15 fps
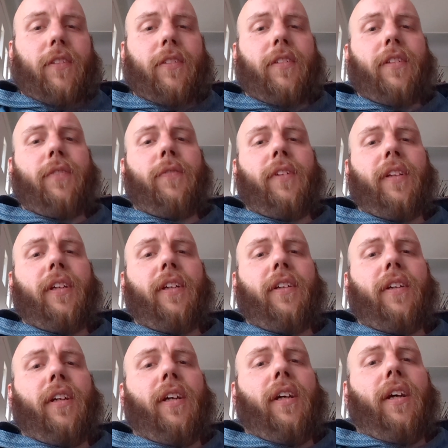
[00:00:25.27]
It's just really
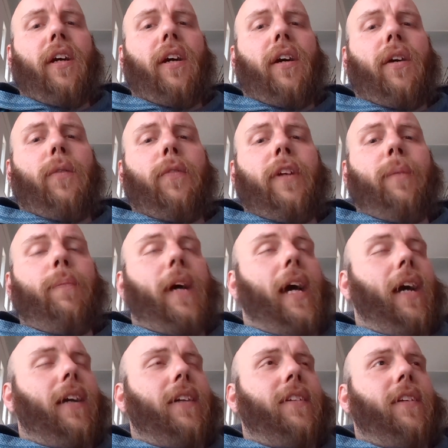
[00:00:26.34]
a
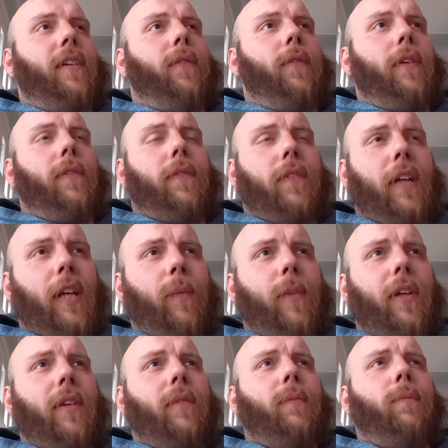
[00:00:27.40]
repackaging, a
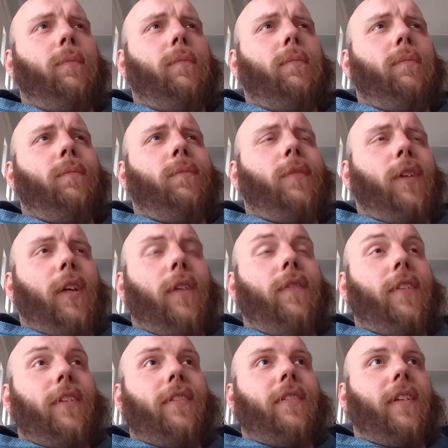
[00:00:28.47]
reframing of
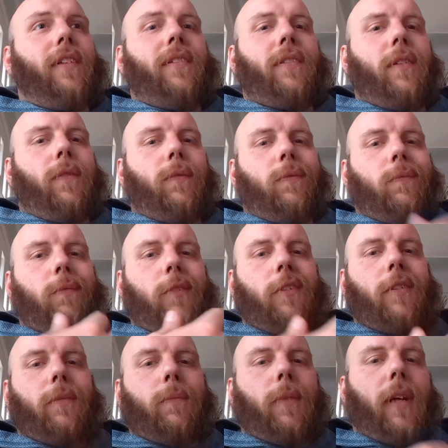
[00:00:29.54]
this sense of,
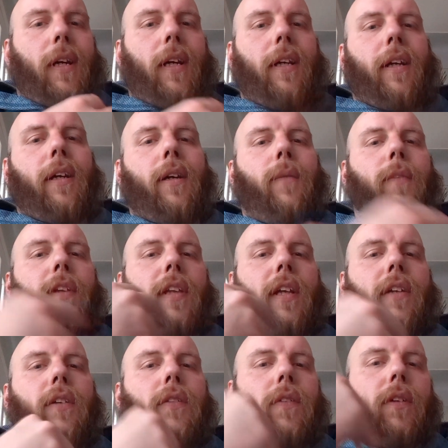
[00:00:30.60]
I am, and
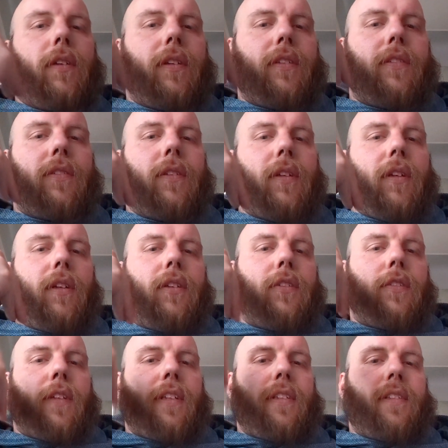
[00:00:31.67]
that you are this
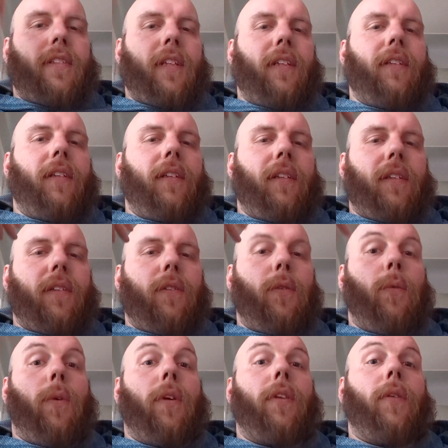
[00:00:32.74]
transcendent,
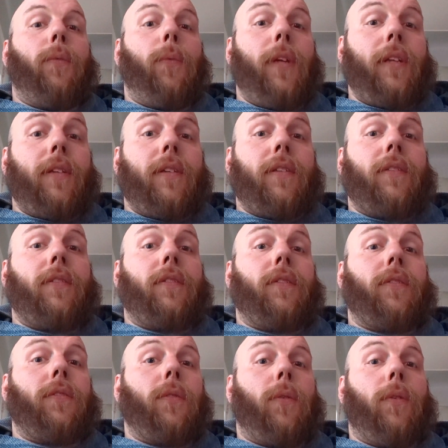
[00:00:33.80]
you are the witness, the
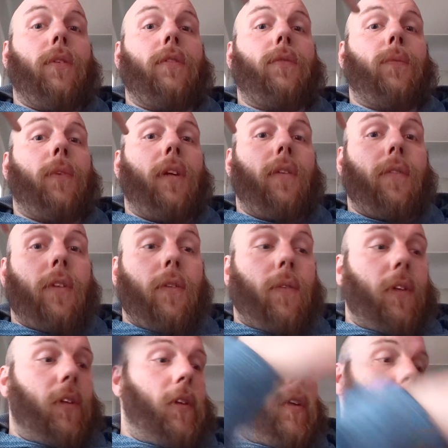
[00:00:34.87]
source, whatever you
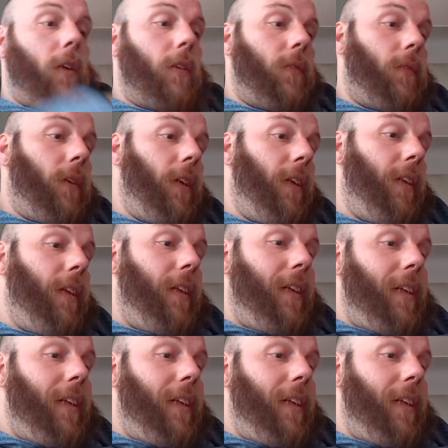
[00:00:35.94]
want to call it, right?